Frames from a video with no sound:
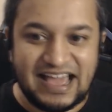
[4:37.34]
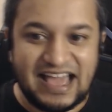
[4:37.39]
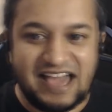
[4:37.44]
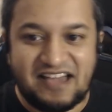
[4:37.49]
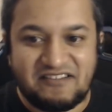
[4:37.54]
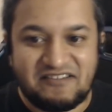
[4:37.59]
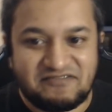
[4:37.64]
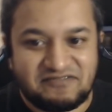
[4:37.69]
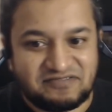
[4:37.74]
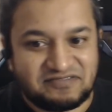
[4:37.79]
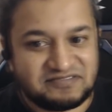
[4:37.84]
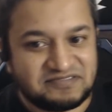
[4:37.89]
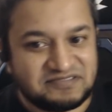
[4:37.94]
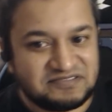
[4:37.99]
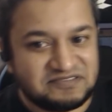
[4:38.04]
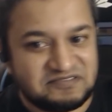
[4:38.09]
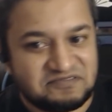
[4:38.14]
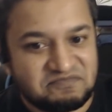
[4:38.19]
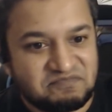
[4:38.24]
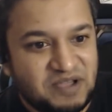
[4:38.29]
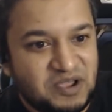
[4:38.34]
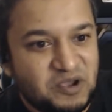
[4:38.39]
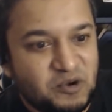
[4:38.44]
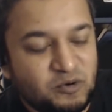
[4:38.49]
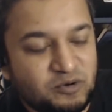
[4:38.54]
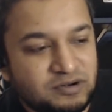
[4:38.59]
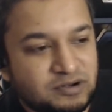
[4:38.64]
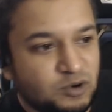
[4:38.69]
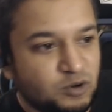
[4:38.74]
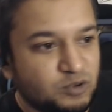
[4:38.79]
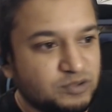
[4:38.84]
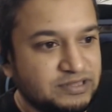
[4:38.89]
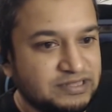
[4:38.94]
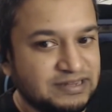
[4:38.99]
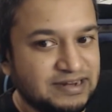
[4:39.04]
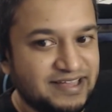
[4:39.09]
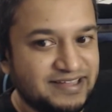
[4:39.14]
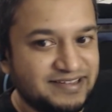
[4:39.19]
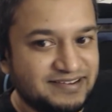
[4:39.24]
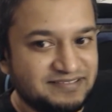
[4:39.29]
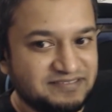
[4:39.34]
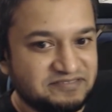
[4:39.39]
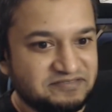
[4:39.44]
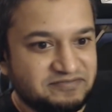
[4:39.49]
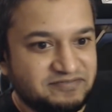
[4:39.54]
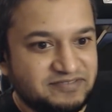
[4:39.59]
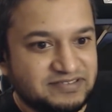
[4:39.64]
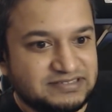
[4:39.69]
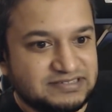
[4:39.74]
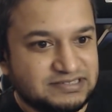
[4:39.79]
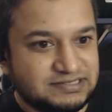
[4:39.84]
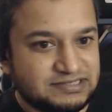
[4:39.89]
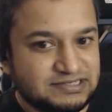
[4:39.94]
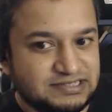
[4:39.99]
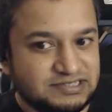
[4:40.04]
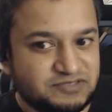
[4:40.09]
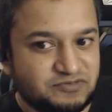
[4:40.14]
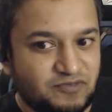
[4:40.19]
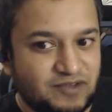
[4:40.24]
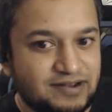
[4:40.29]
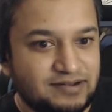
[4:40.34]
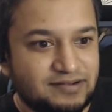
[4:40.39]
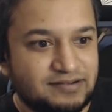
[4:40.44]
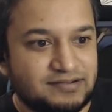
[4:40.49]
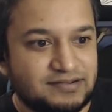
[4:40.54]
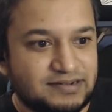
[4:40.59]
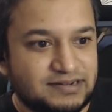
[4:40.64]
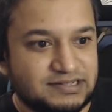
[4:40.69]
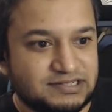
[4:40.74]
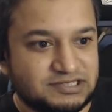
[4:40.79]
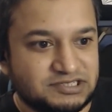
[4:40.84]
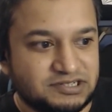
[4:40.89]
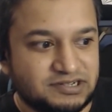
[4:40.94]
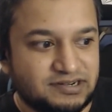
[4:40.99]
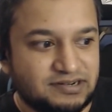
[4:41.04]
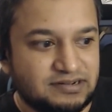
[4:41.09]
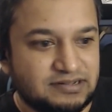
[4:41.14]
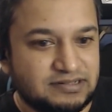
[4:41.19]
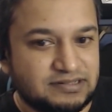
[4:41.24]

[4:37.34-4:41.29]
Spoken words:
have my own clothing line, which is just one t-shirt.